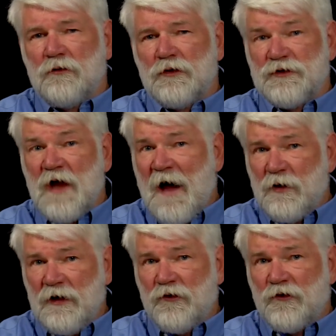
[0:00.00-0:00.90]
does
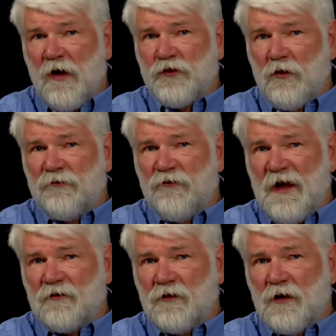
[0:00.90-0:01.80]
diabetes also
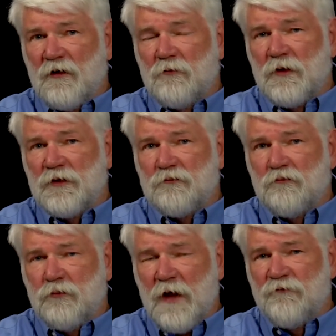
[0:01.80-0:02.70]
affect the, the
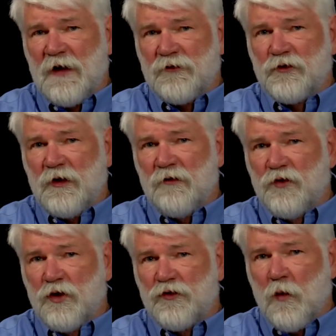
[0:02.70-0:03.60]
blood vessels in the
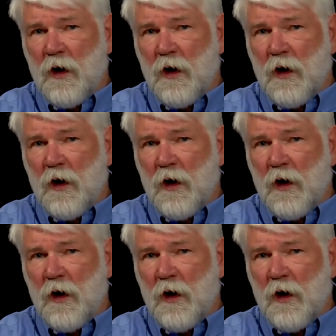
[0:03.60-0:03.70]
foot as